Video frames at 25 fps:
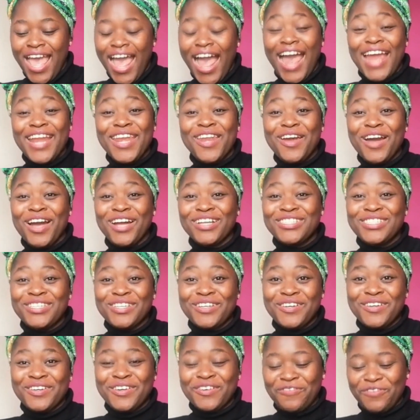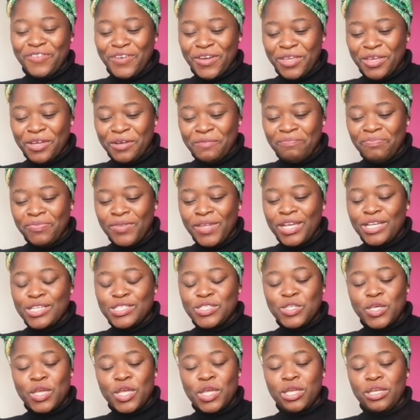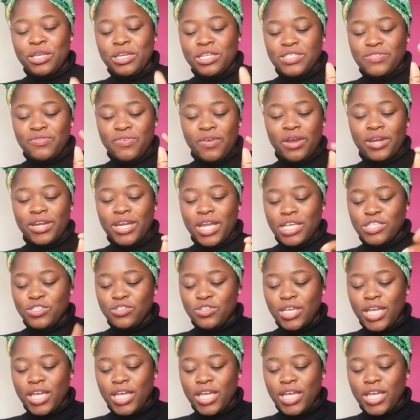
I know how to cook for you. So it is very nice.